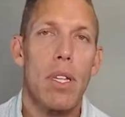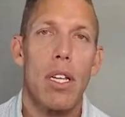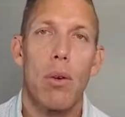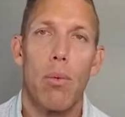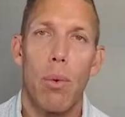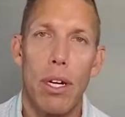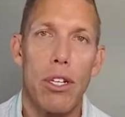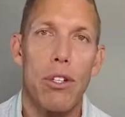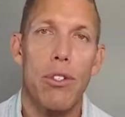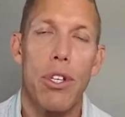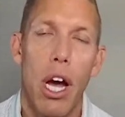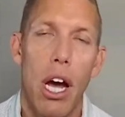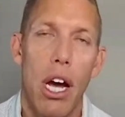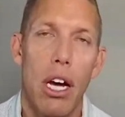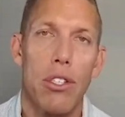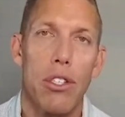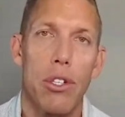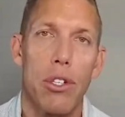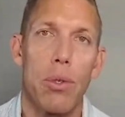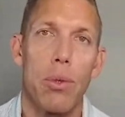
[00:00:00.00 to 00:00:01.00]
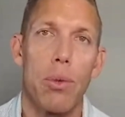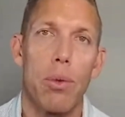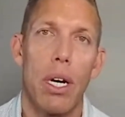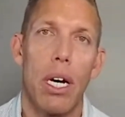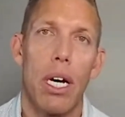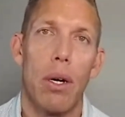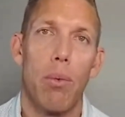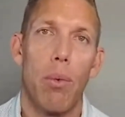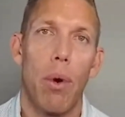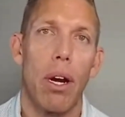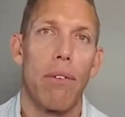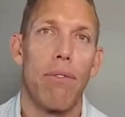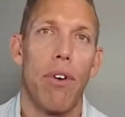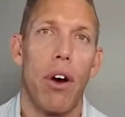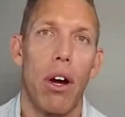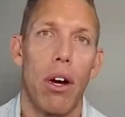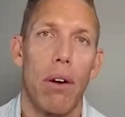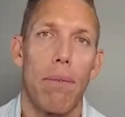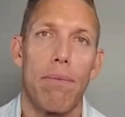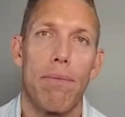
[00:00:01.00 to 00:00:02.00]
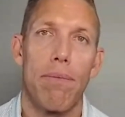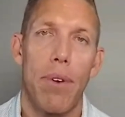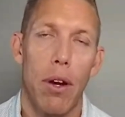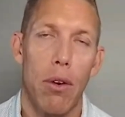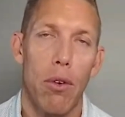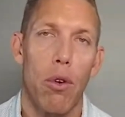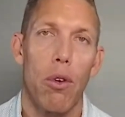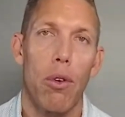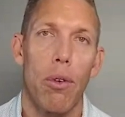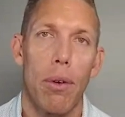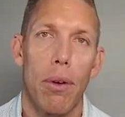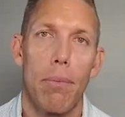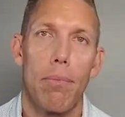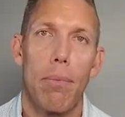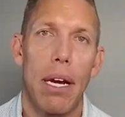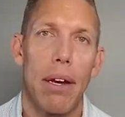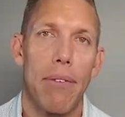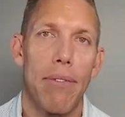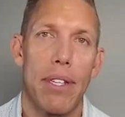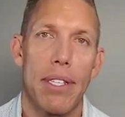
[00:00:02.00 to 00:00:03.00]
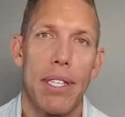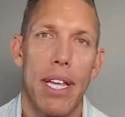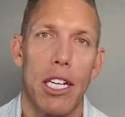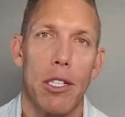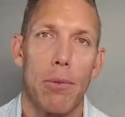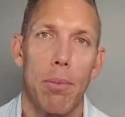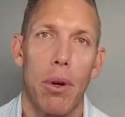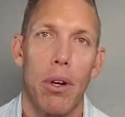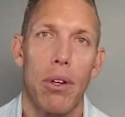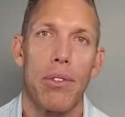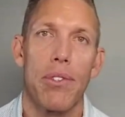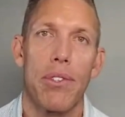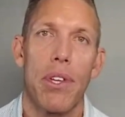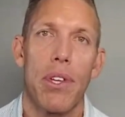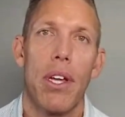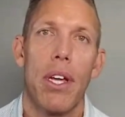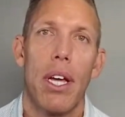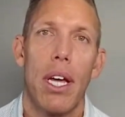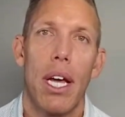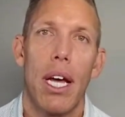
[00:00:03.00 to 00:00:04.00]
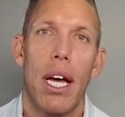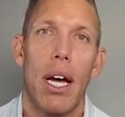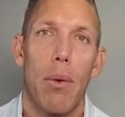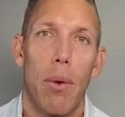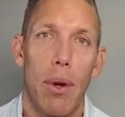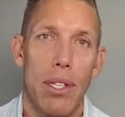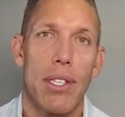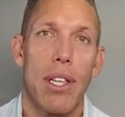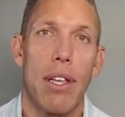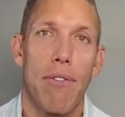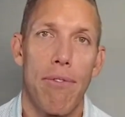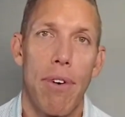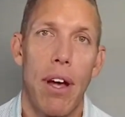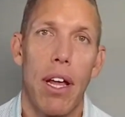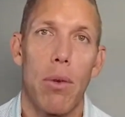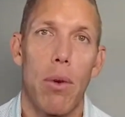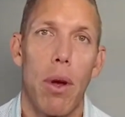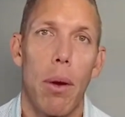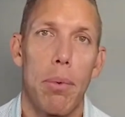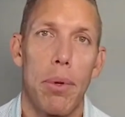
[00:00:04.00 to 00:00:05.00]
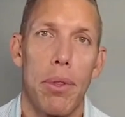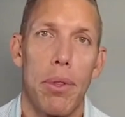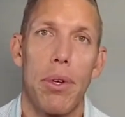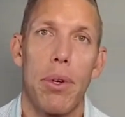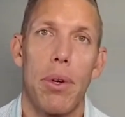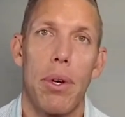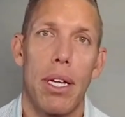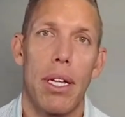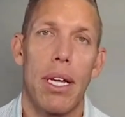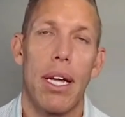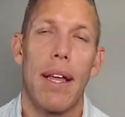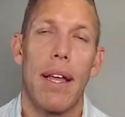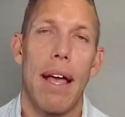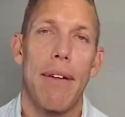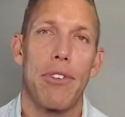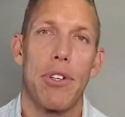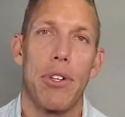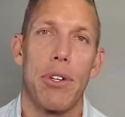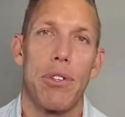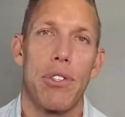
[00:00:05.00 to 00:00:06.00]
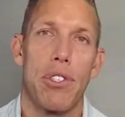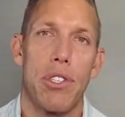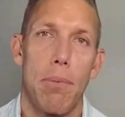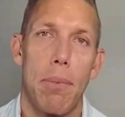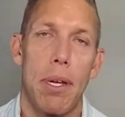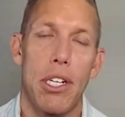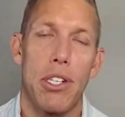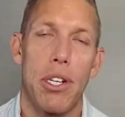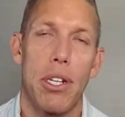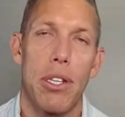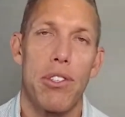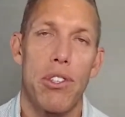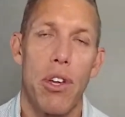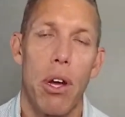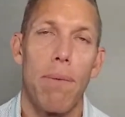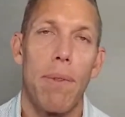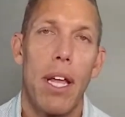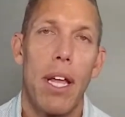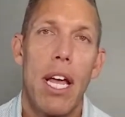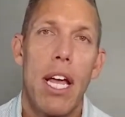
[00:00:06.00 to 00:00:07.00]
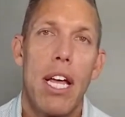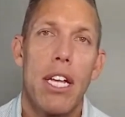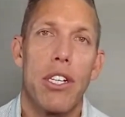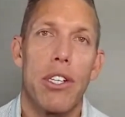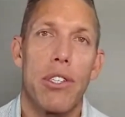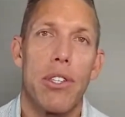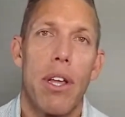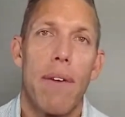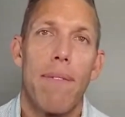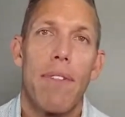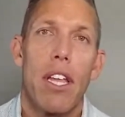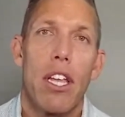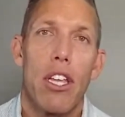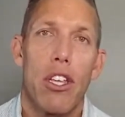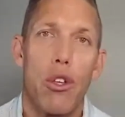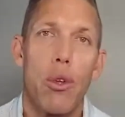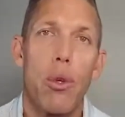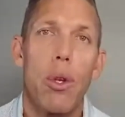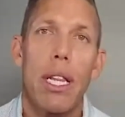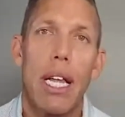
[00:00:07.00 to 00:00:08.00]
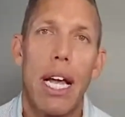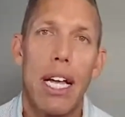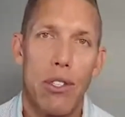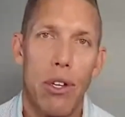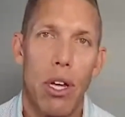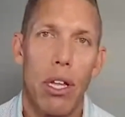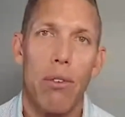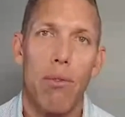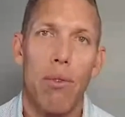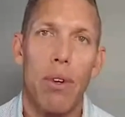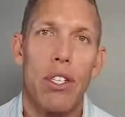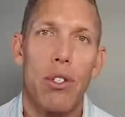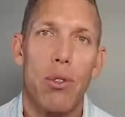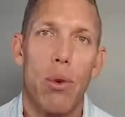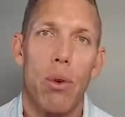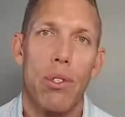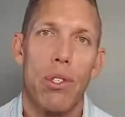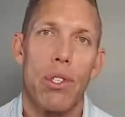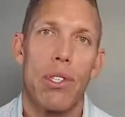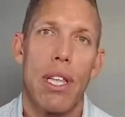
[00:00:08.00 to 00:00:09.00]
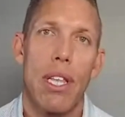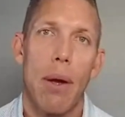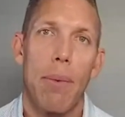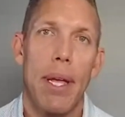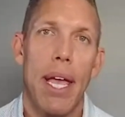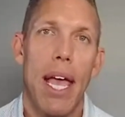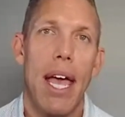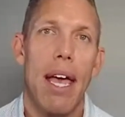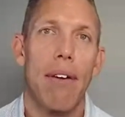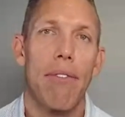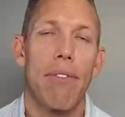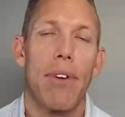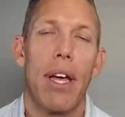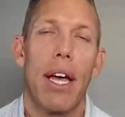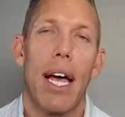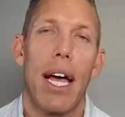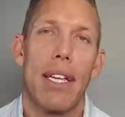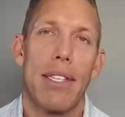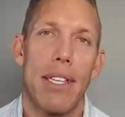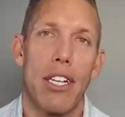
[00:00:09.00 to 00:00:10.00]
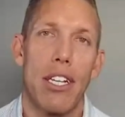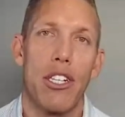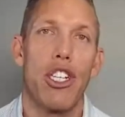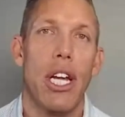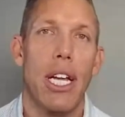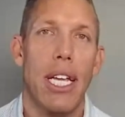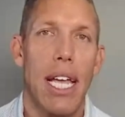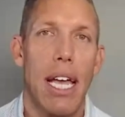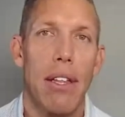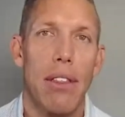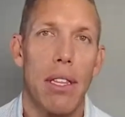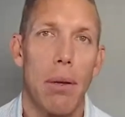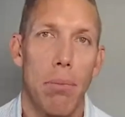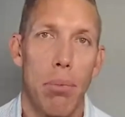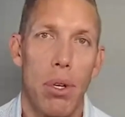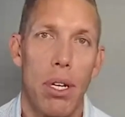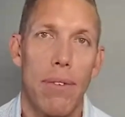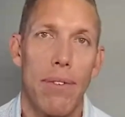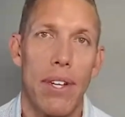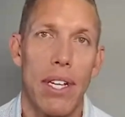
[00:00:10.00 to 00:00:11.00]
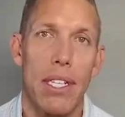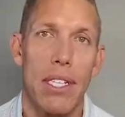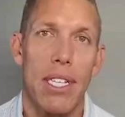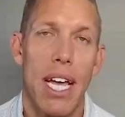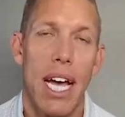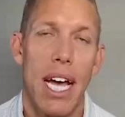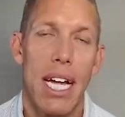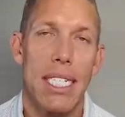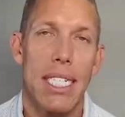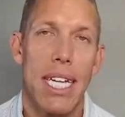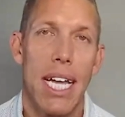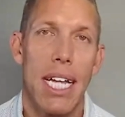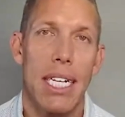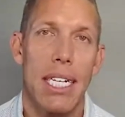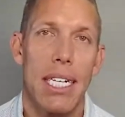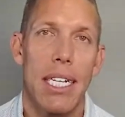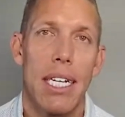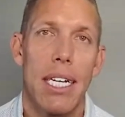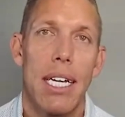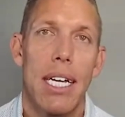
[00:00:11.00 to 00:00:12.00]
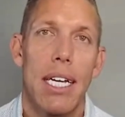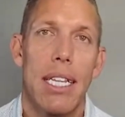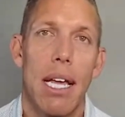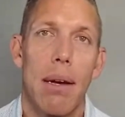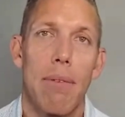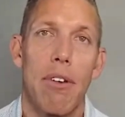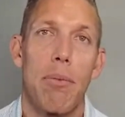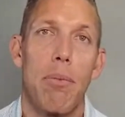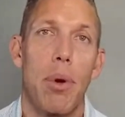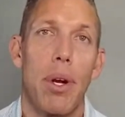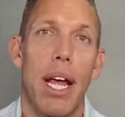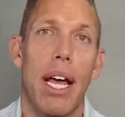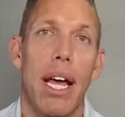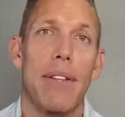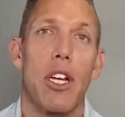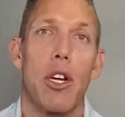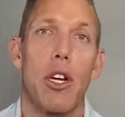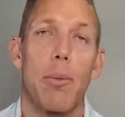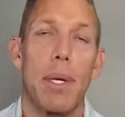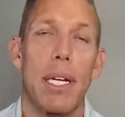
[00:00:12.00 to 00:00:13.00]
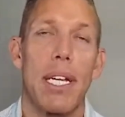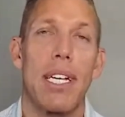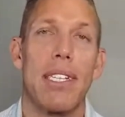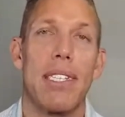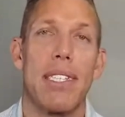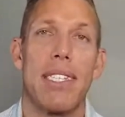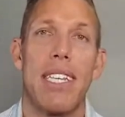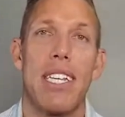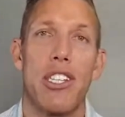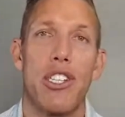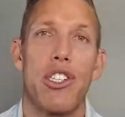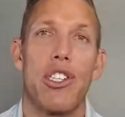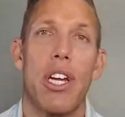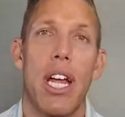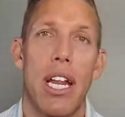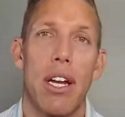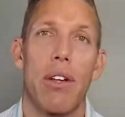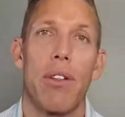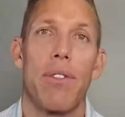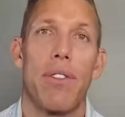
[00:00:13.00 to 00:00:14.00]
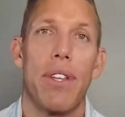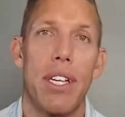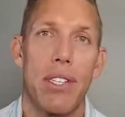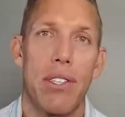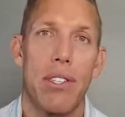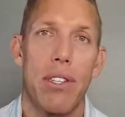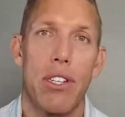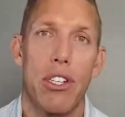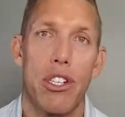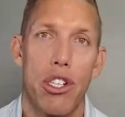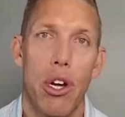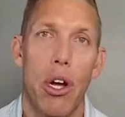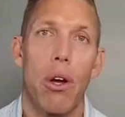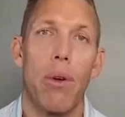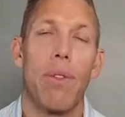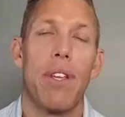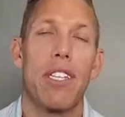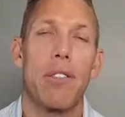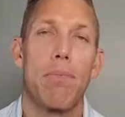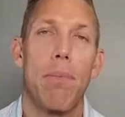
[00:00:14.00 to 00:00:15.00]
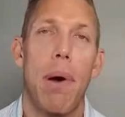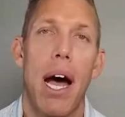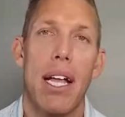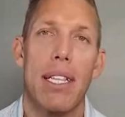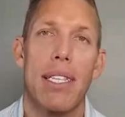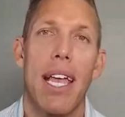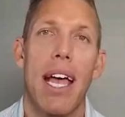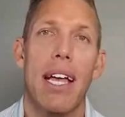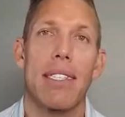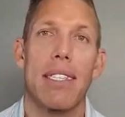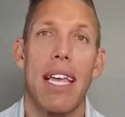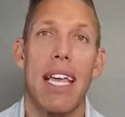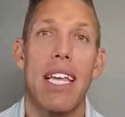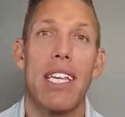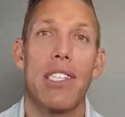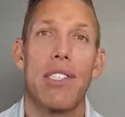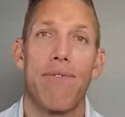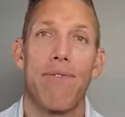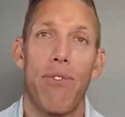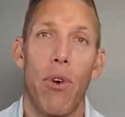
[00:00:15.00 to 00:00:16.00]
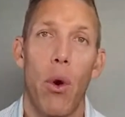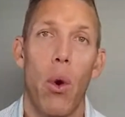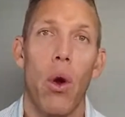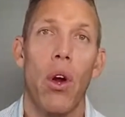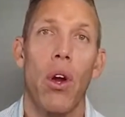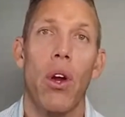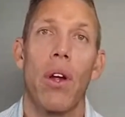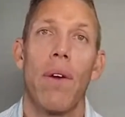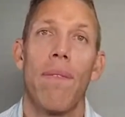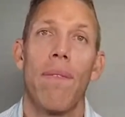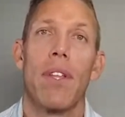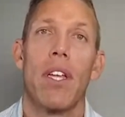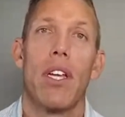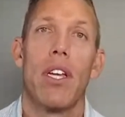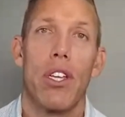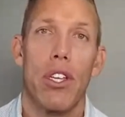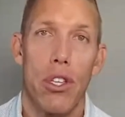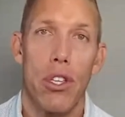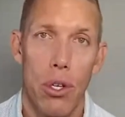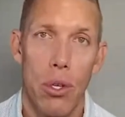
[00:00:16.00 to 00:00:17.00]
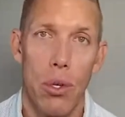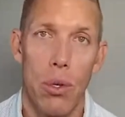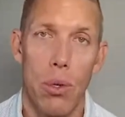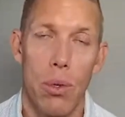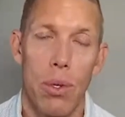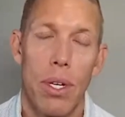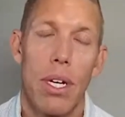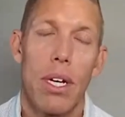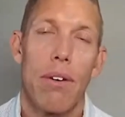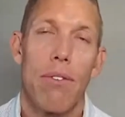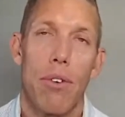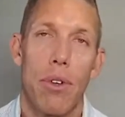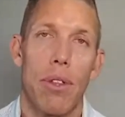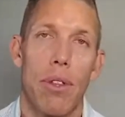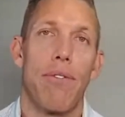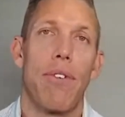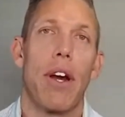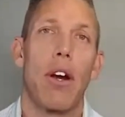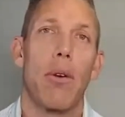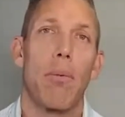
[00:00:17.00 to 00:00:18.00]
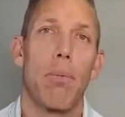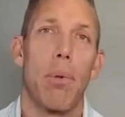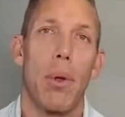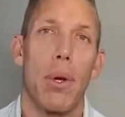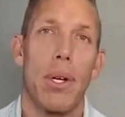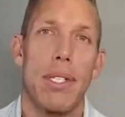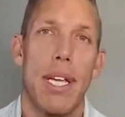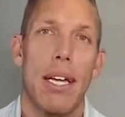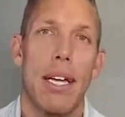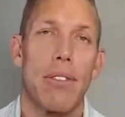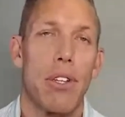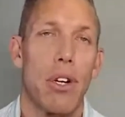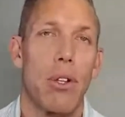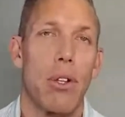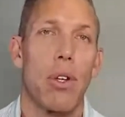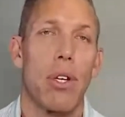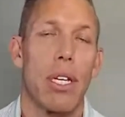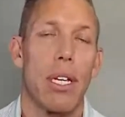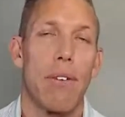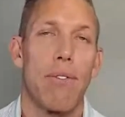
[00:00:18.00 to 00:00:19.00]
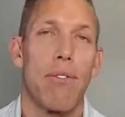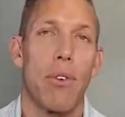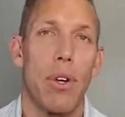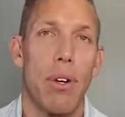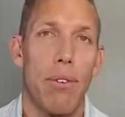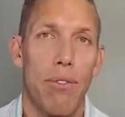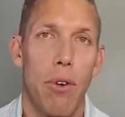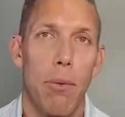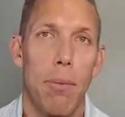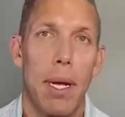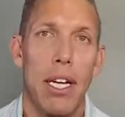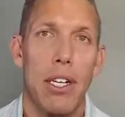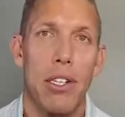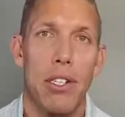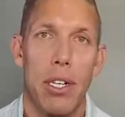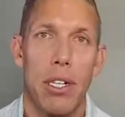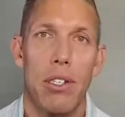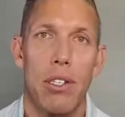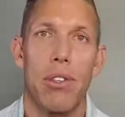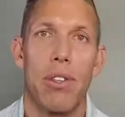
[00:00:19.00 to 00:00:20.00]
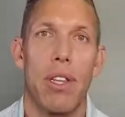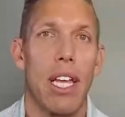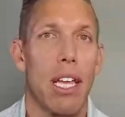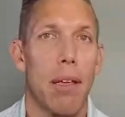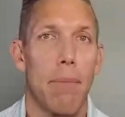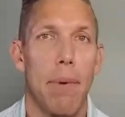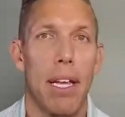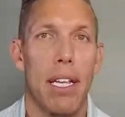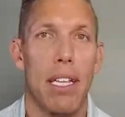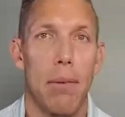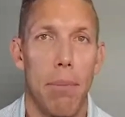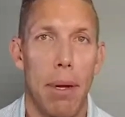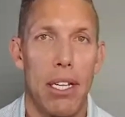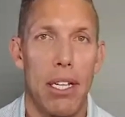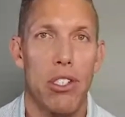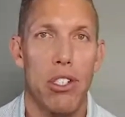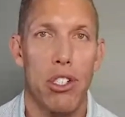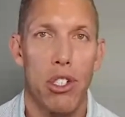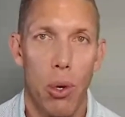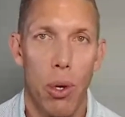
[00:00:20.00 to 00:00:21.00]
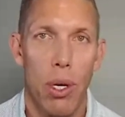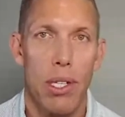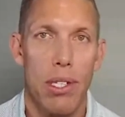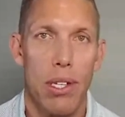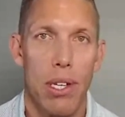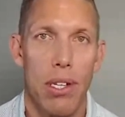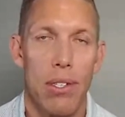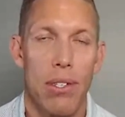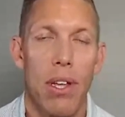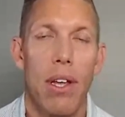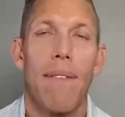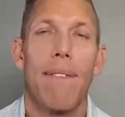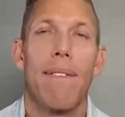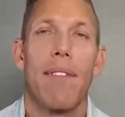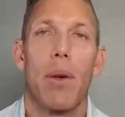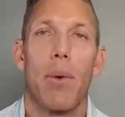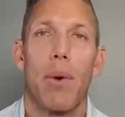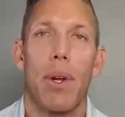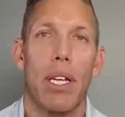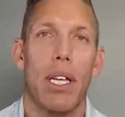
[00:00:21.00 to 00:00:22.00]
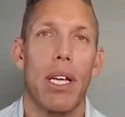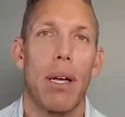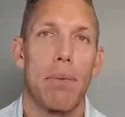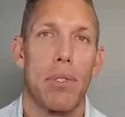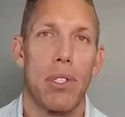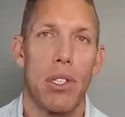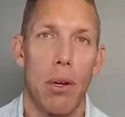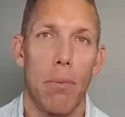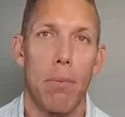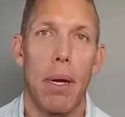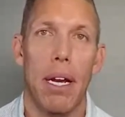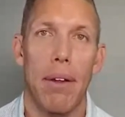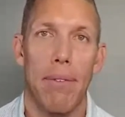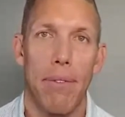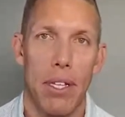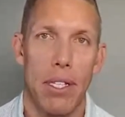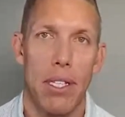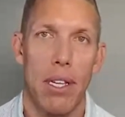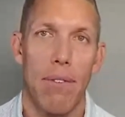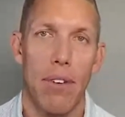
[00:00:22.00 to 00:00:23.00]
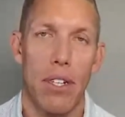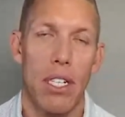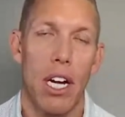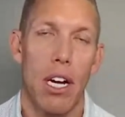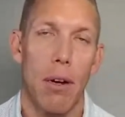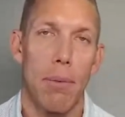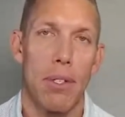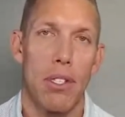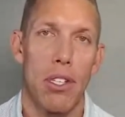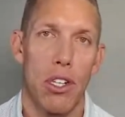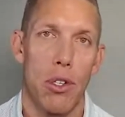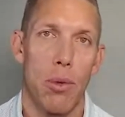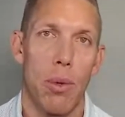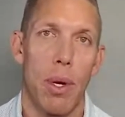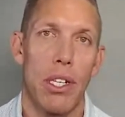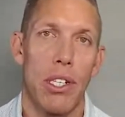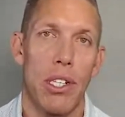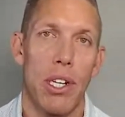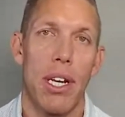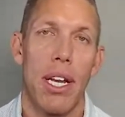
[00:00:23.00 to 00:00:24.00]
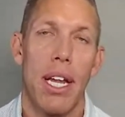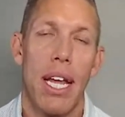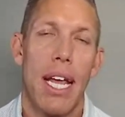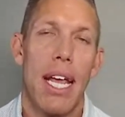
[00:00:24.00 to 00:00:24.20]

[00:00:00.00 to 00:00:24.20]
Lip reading: when you talk to one of our federal benefits experts once they follow up with you after your submission. So just utilize all the resources that we have. I said, check out the previous content that we've put out there, because this channel, this show, this podcast is for you, for the federal employees out there looking for information so they can make the best choices when it comes to their benefits and retirement situation.